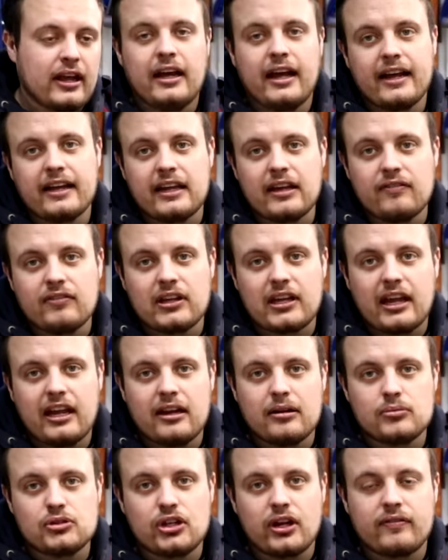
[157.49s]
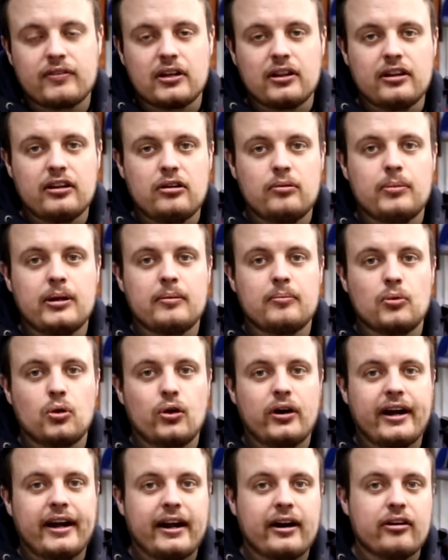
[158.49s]
and give the camshaft a little bit
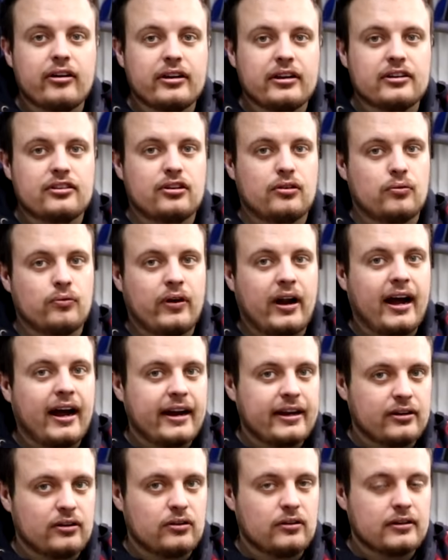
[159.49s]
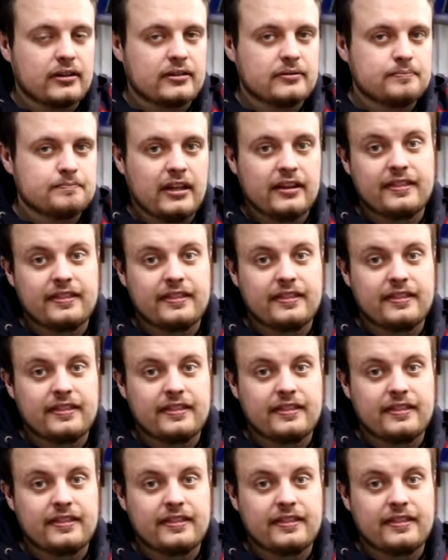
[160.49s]
more area to ride on.